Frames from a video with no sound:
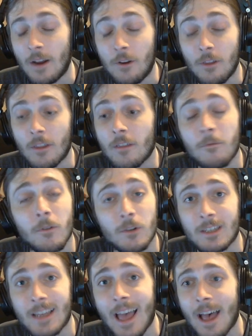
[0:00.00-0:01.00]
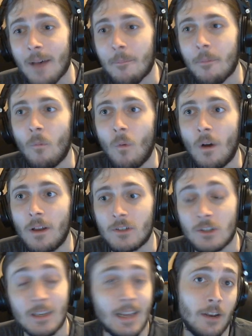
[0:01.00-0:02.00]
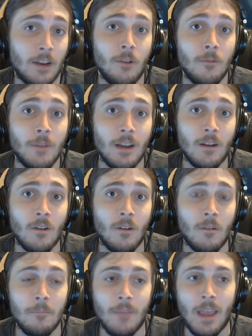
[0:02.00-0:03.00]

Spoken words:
I knew that the first step was to get a new vehicle,